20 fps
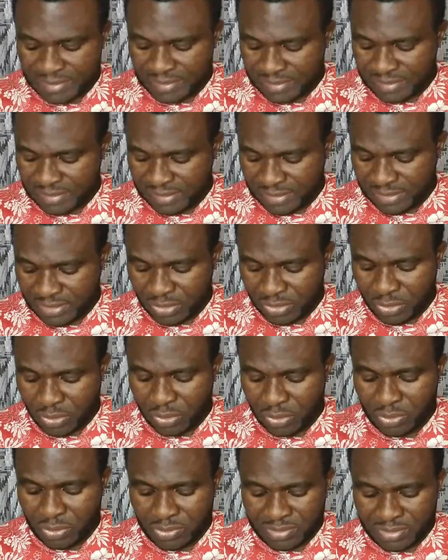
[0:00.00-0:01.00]
rischio
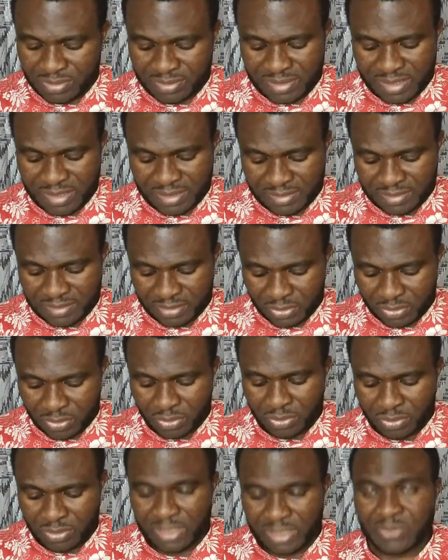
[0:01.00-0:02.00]
statico.
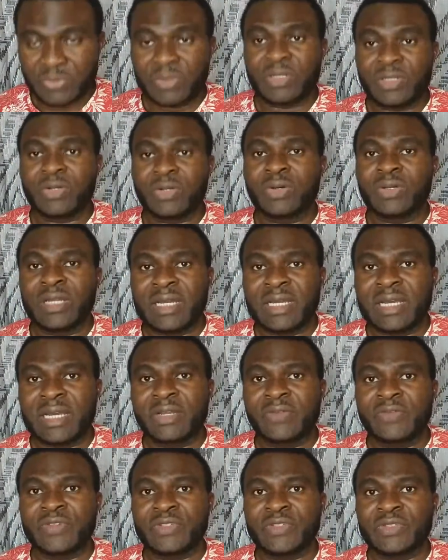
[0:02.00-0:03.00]
That's what they call that kind of
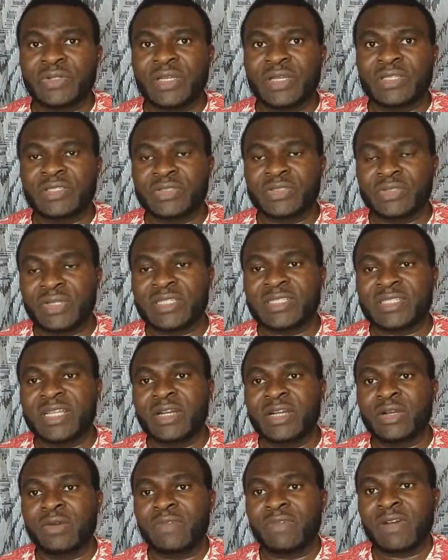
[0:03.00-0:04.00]
insurance. Insurance that
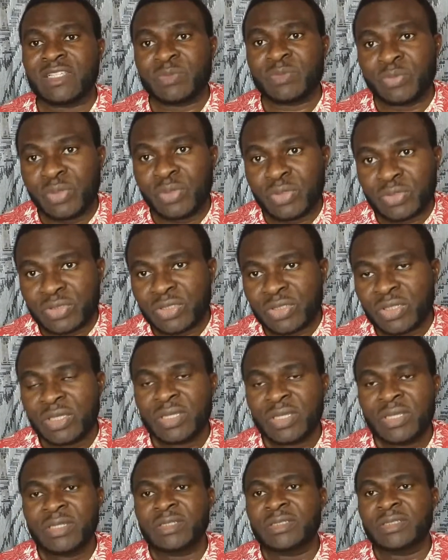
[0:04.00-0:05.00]
covers both
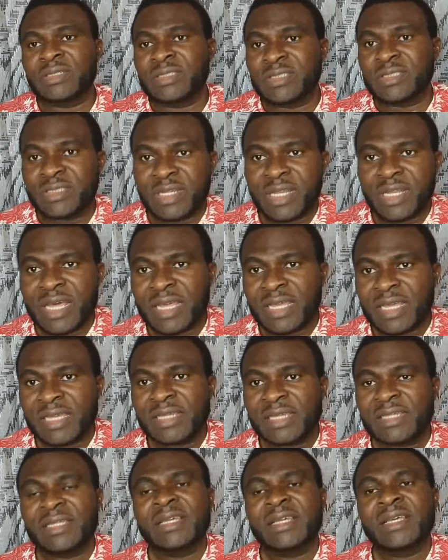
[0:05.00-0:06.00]
the trailer head
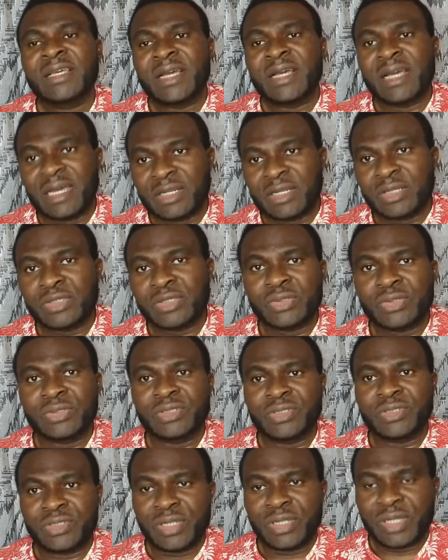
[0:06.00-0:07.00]
and also the
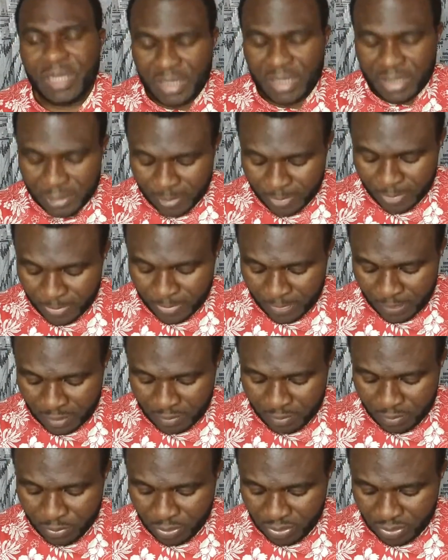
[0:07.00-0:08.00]
trailer
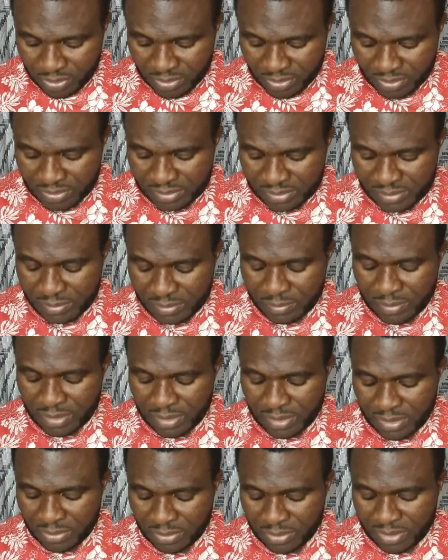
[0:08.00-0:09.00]
bucket.
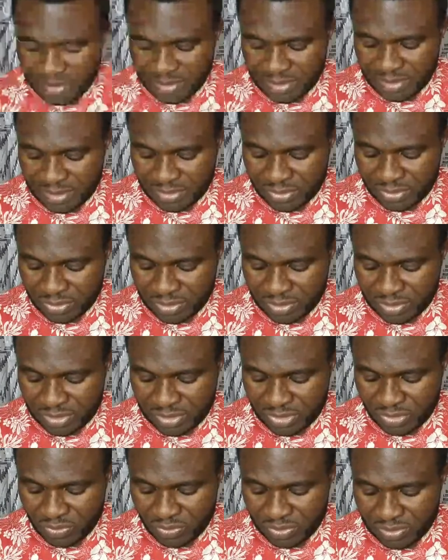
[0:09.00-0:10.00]
Now, let's get to the next
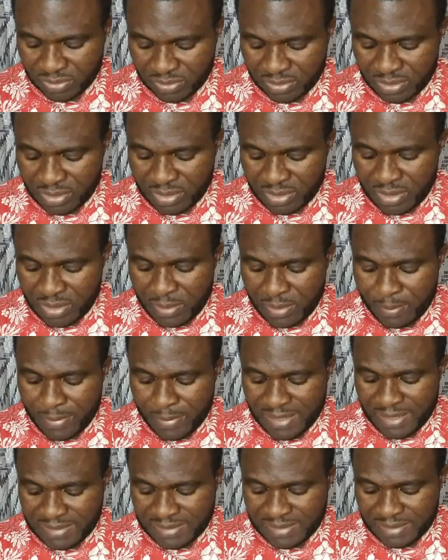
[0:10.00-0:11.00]
one.
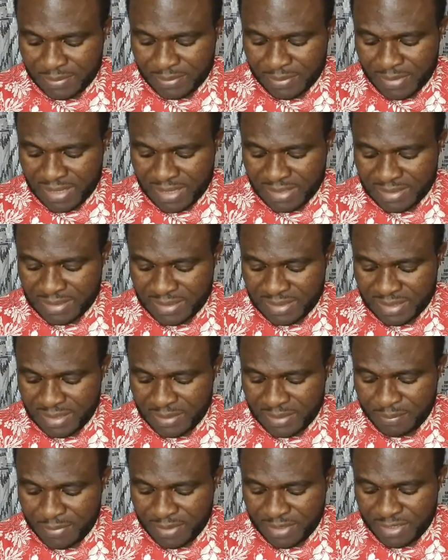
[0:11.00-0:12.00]
Massimali e
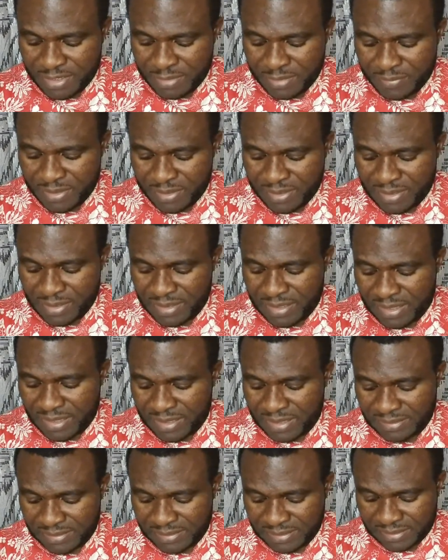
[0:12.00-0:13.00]
minimi di
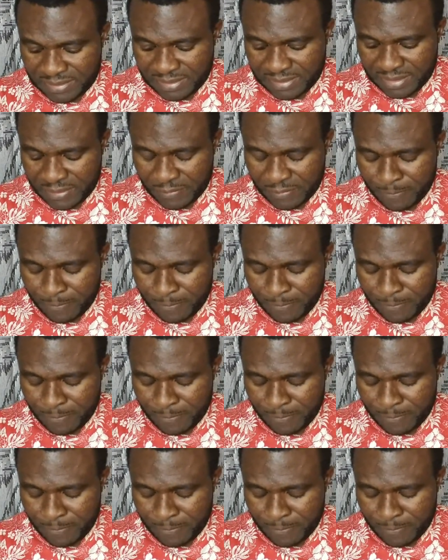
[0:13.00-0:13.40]
garanzia.